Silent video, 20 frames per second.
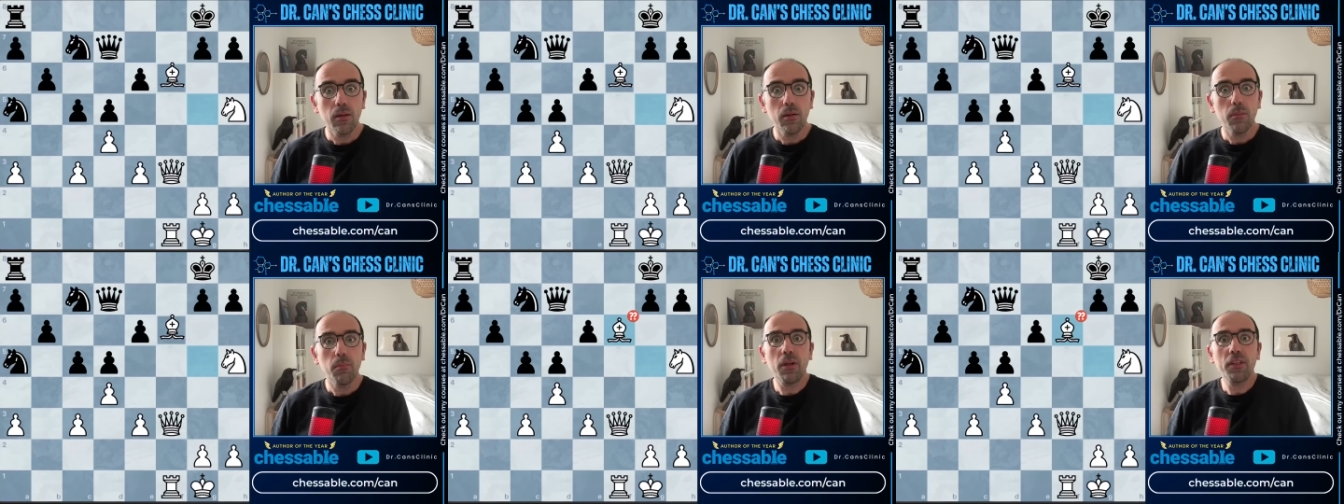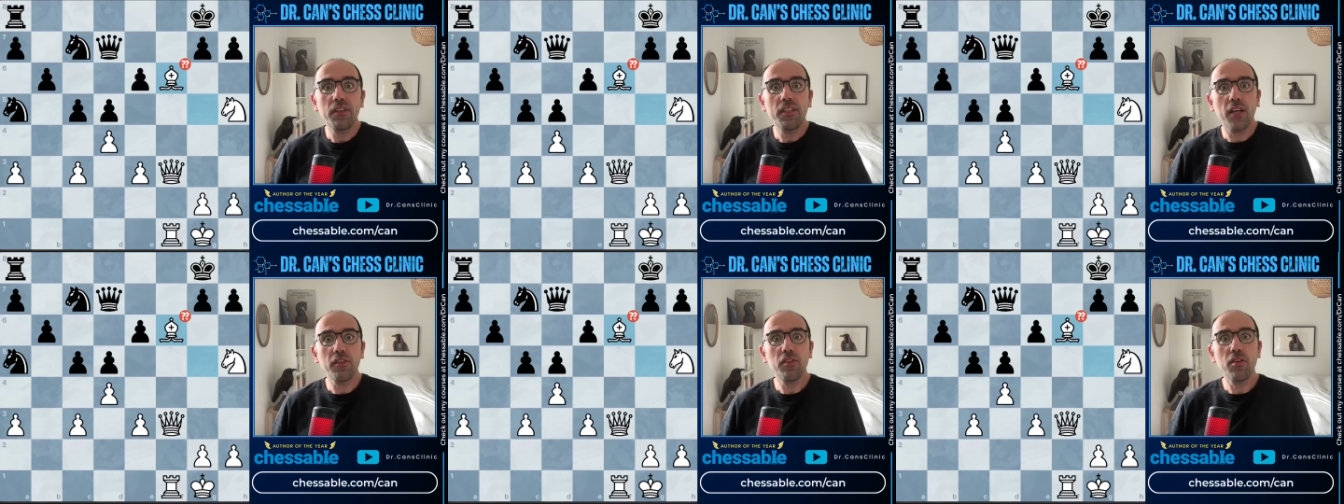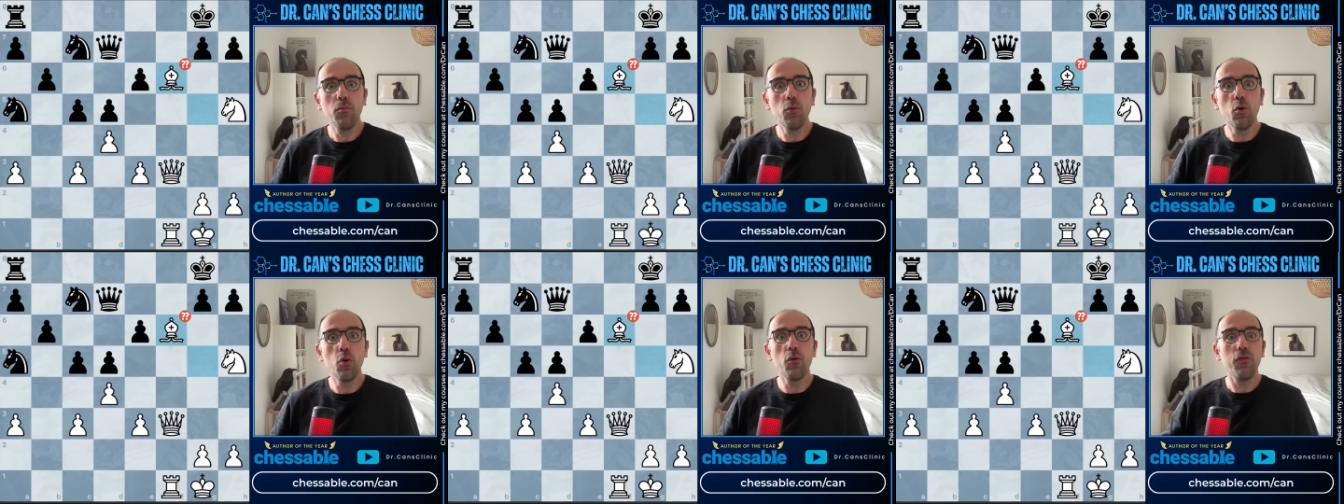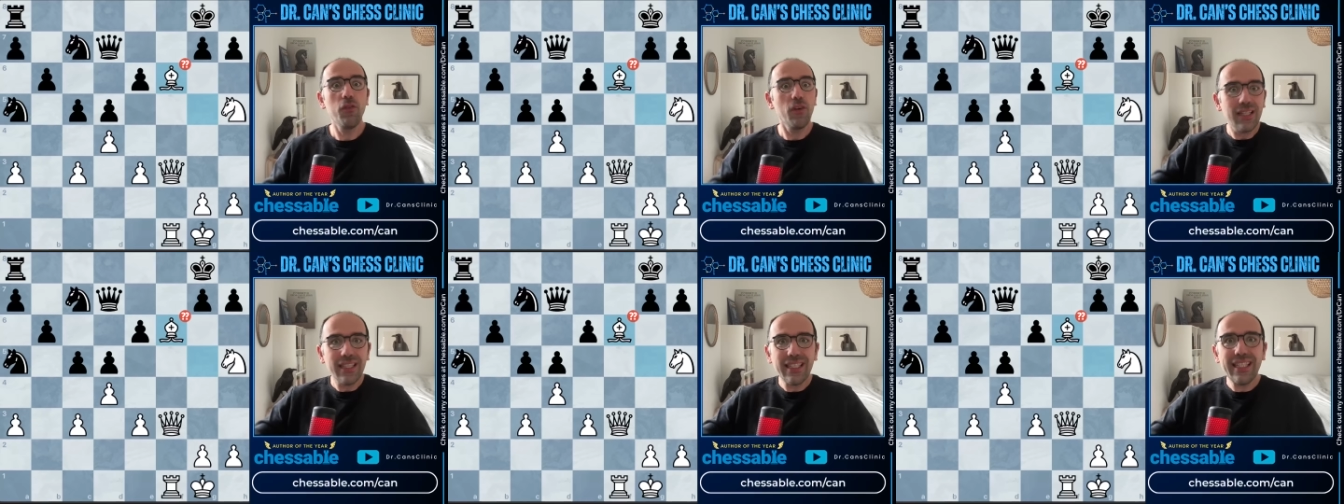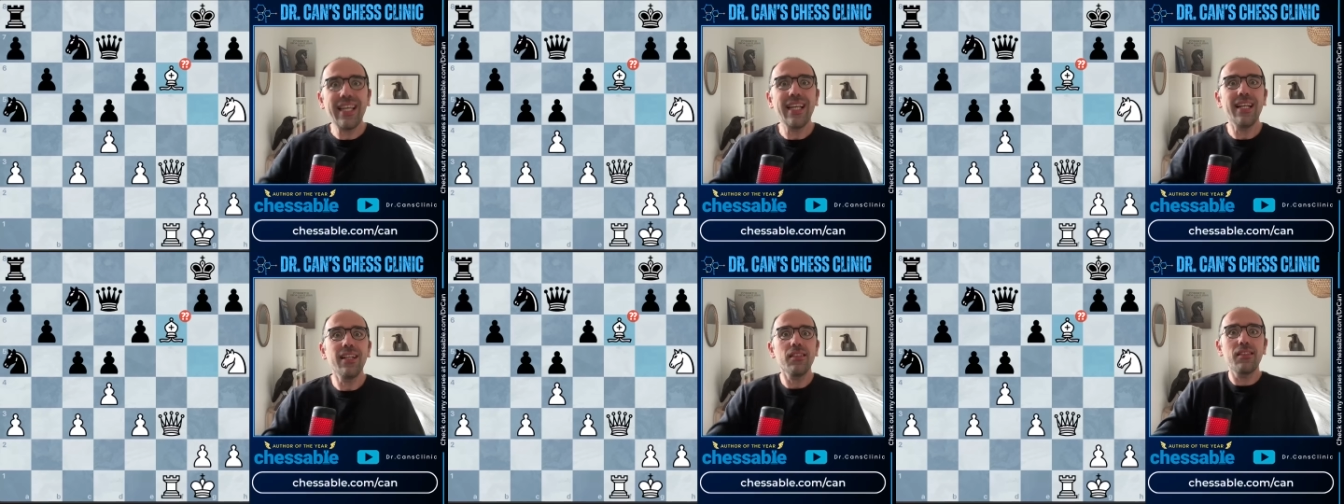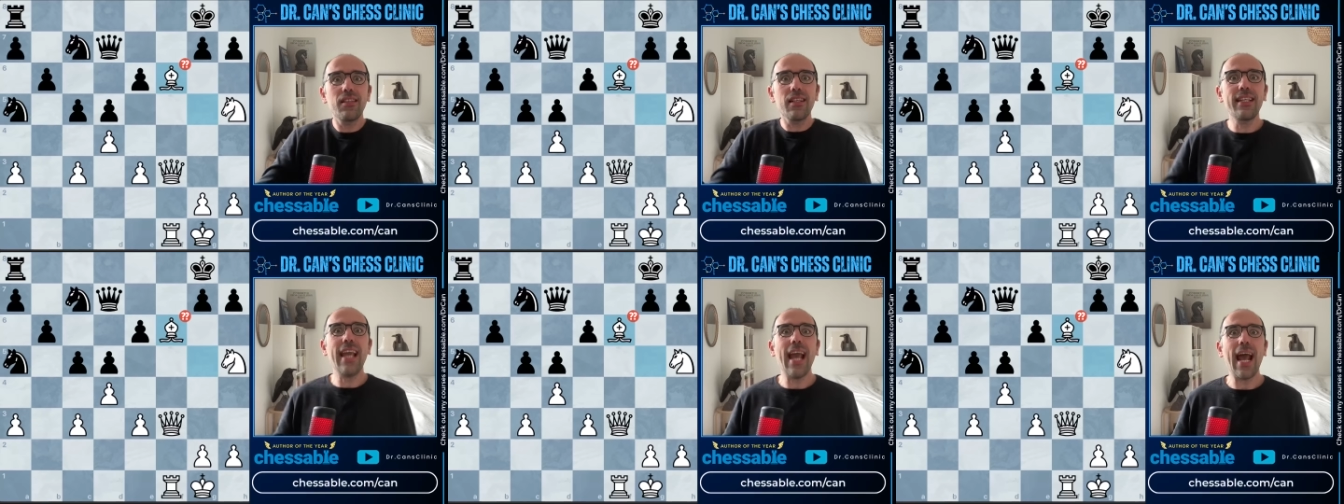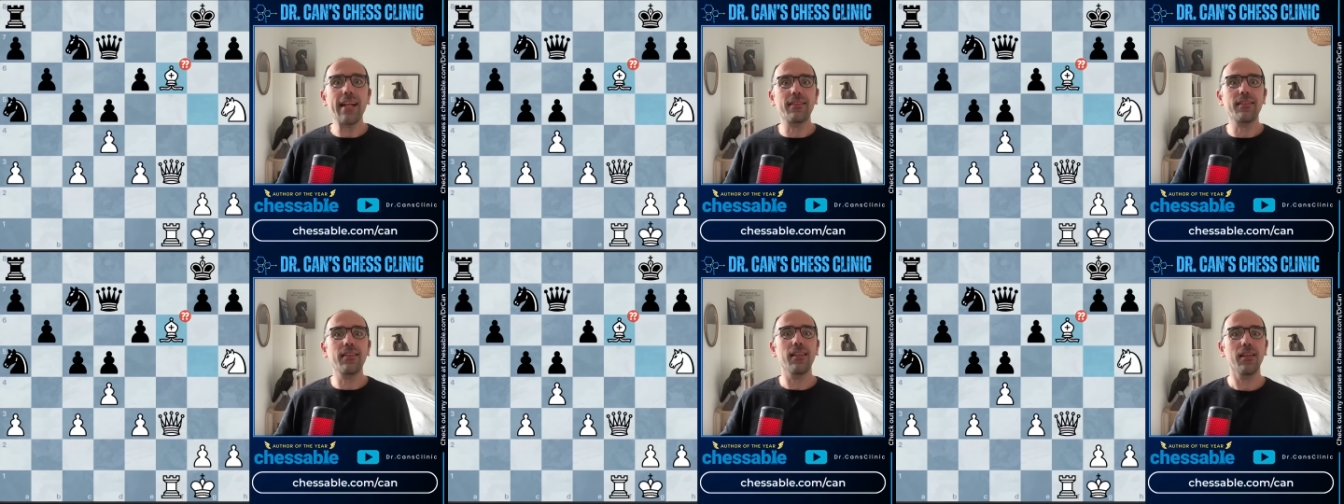But the other move kills the
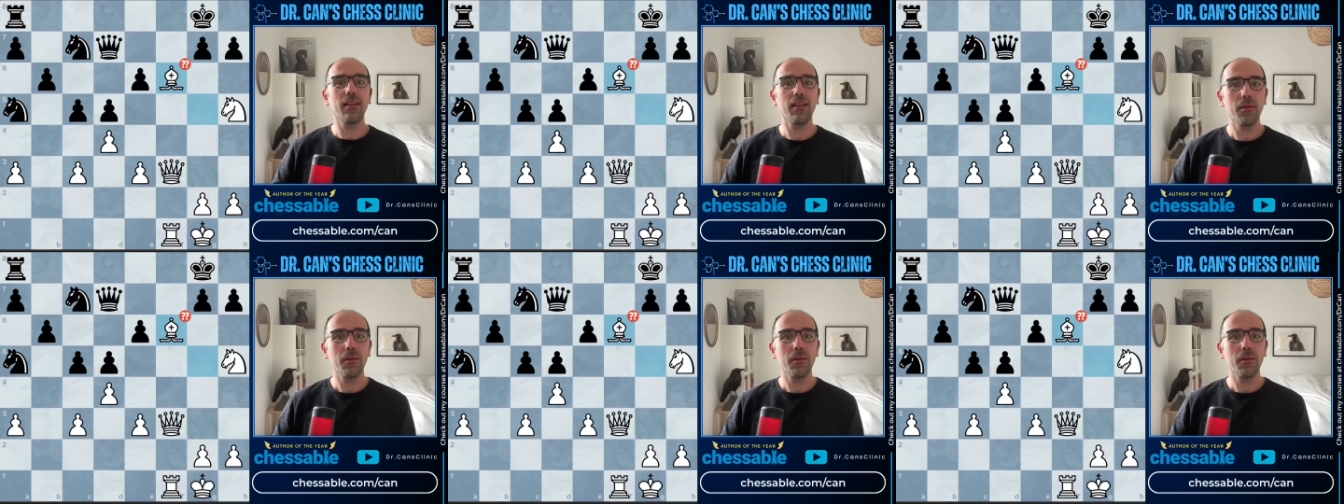cat